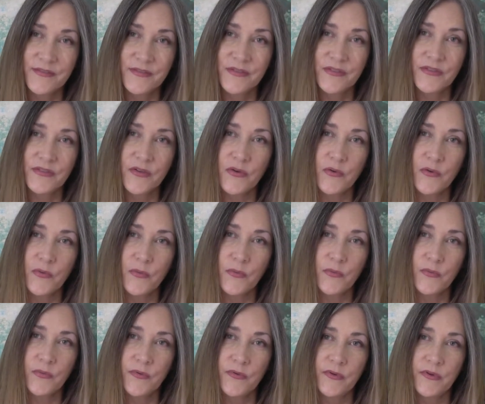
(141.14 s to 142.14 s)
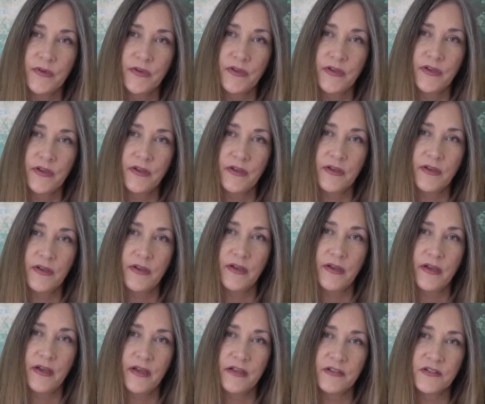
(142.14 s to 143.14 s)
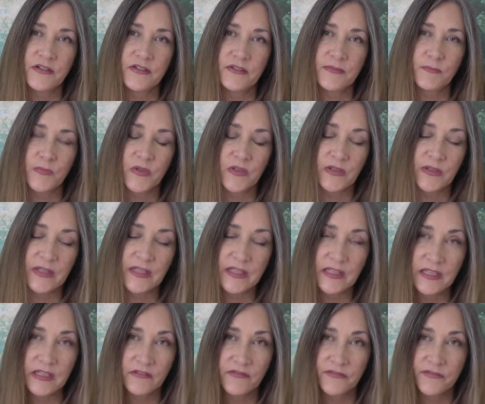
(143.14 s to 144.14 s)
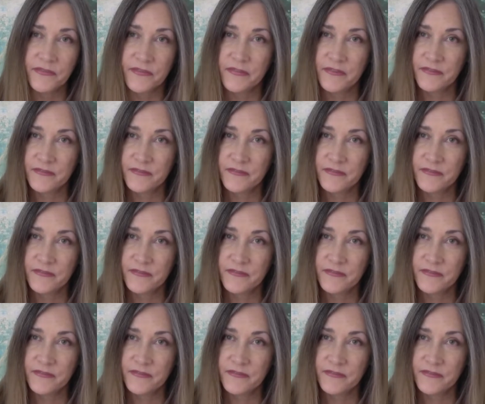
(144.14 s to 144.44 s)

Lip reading: So I just believe